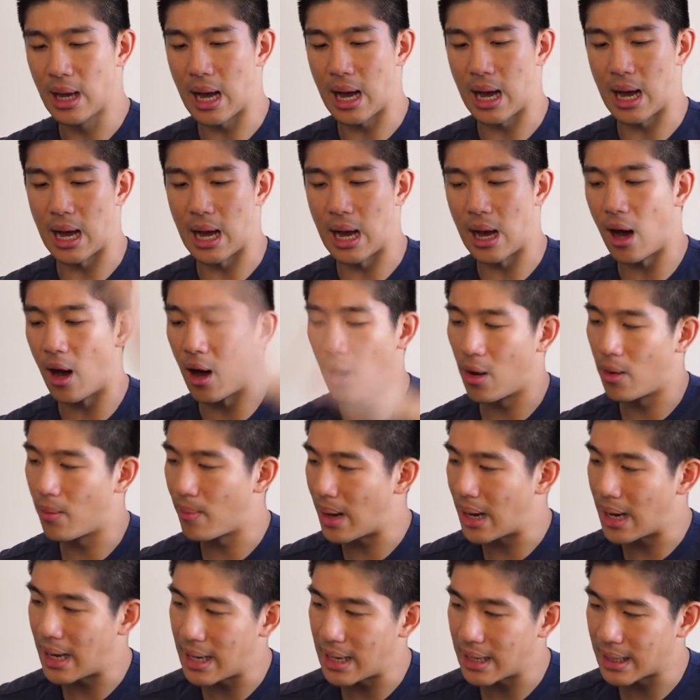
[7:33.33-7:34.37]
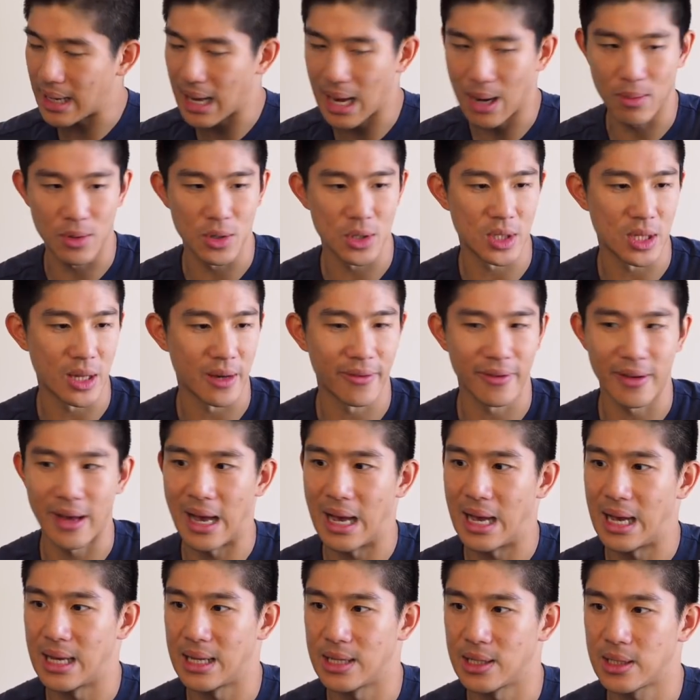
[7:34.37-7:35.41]
All my camera stuff
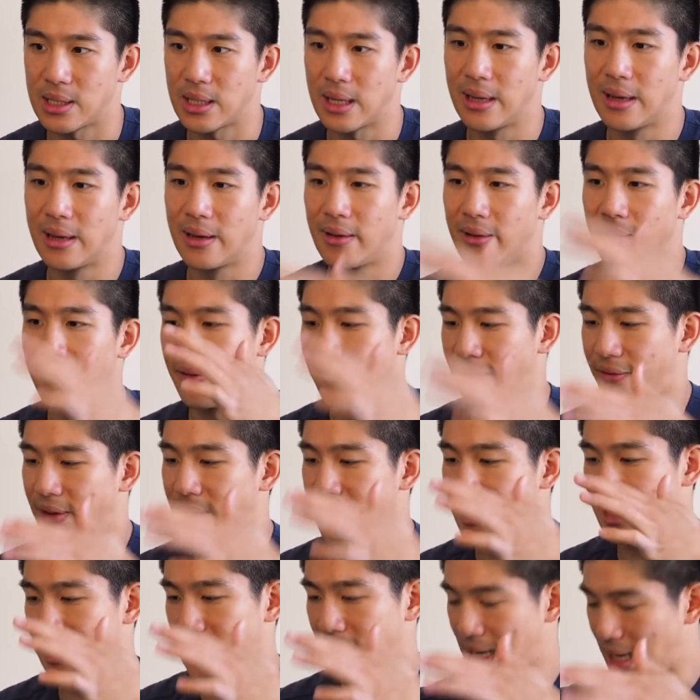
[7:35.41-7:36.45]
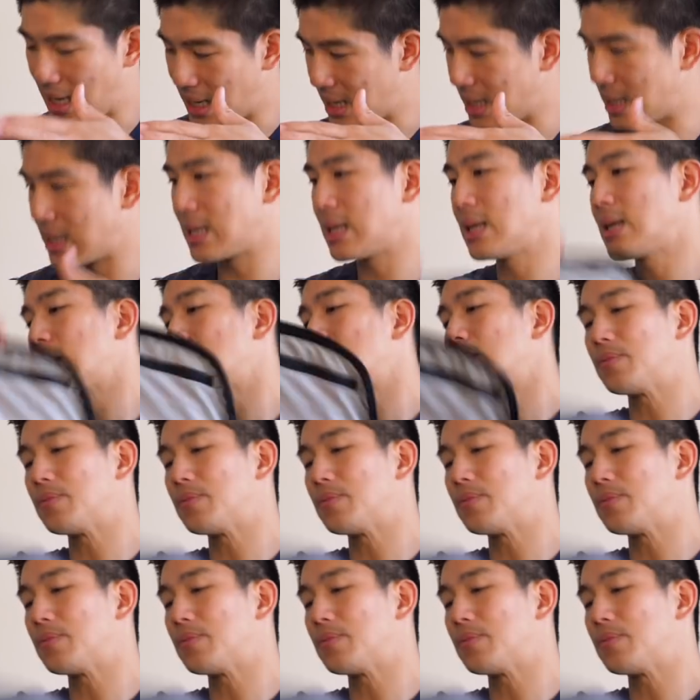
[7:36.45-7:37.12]
has fit in.